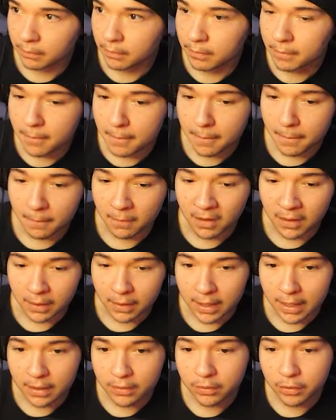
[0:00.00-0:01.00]
Mmm, I
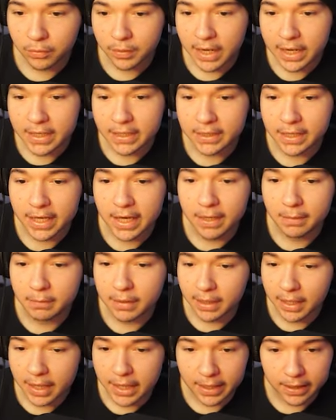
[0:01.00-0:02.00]
don't know what I just ate,
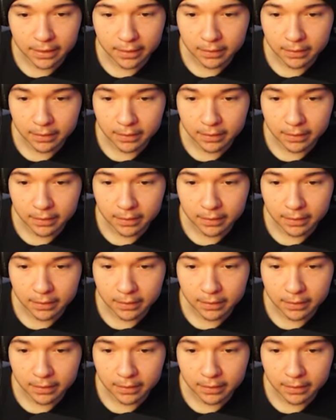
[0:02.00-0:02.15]
but hey.